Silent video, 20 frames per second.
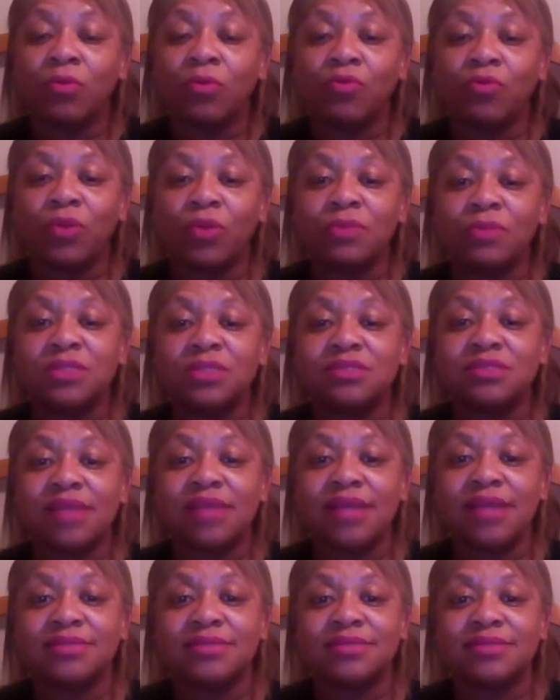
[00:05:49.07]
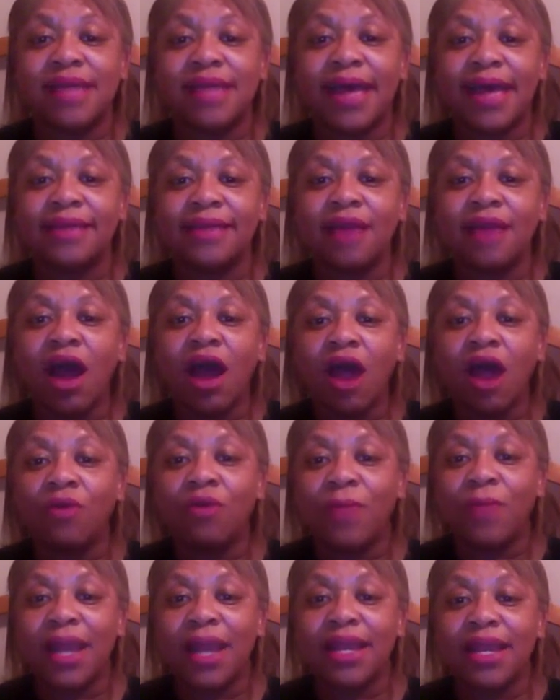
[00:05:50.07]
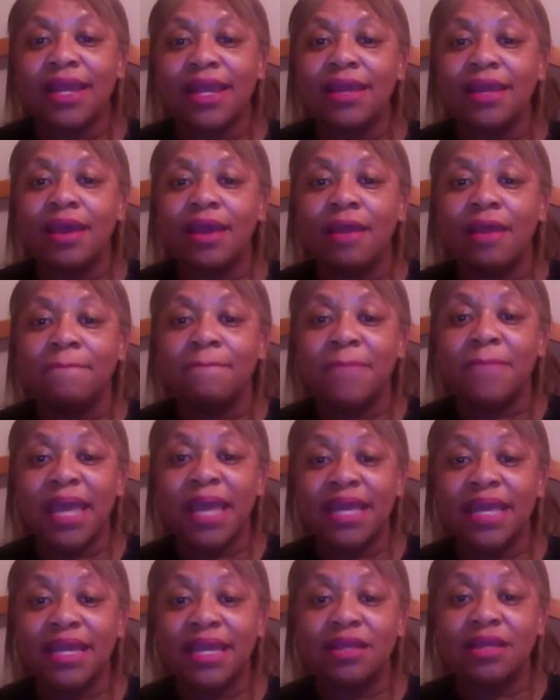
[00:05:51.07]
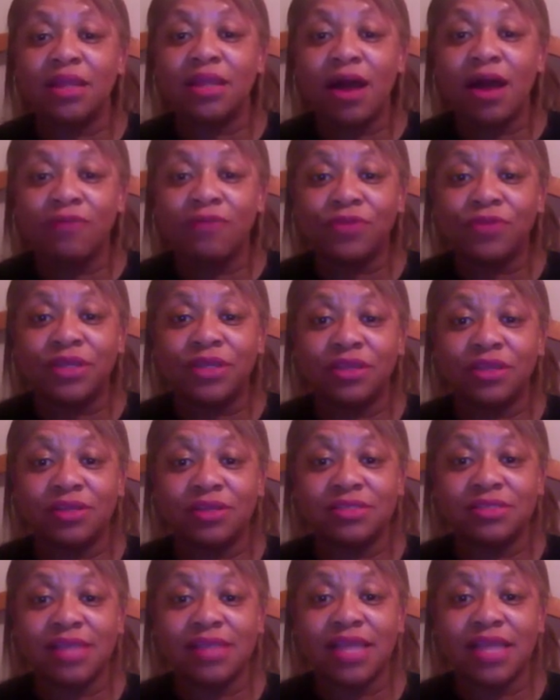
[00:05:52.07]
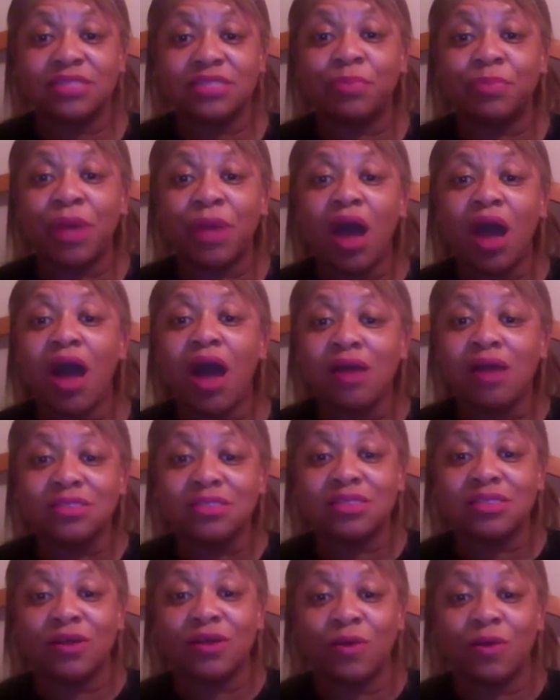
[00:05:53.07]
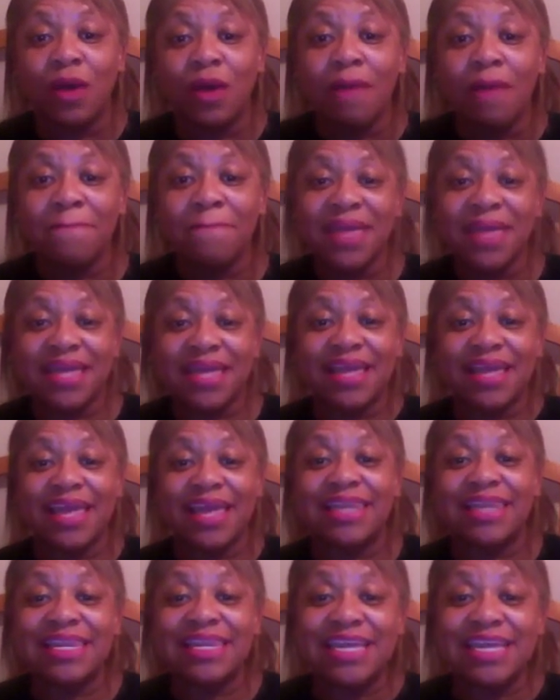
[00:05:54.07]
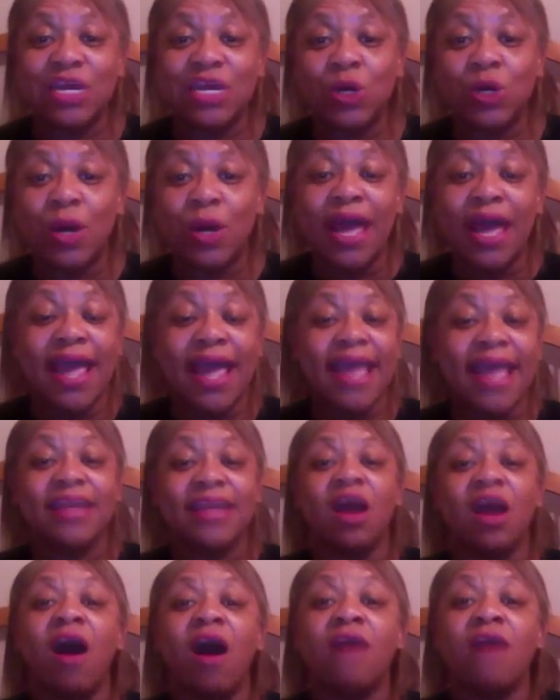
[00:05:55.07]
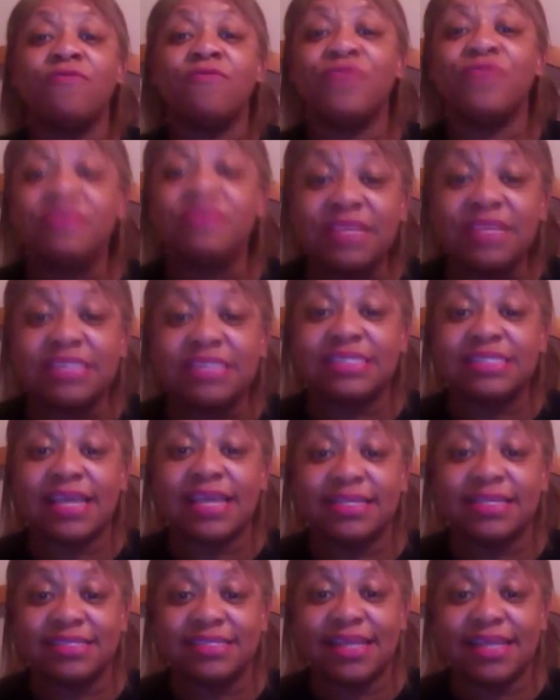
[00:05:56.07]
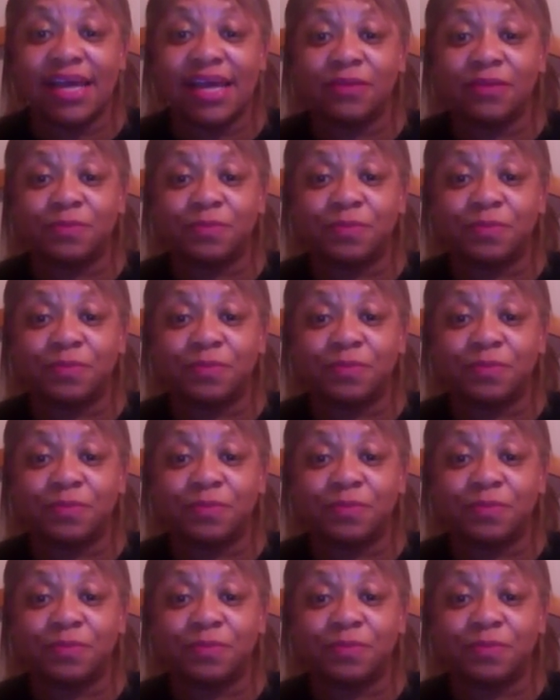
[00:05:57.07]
from the states that already made it lawful in their states, but also making it legal in all 50 states now.